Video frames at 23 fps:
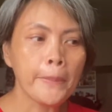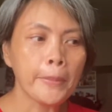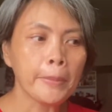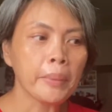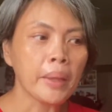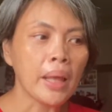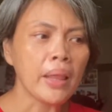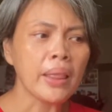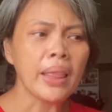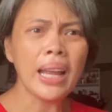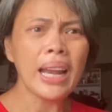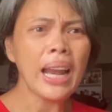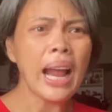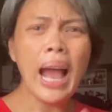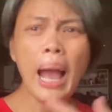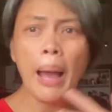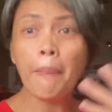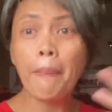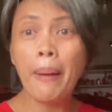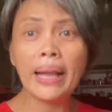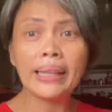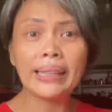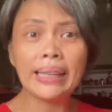And then, ang
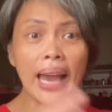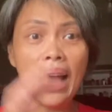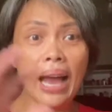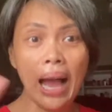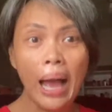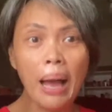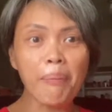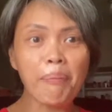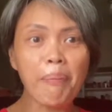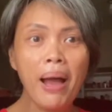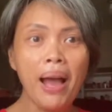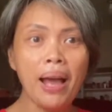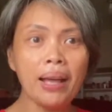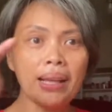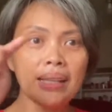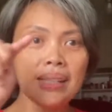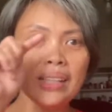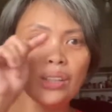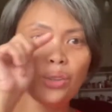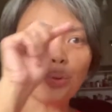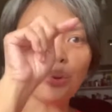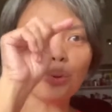haba niya, as in,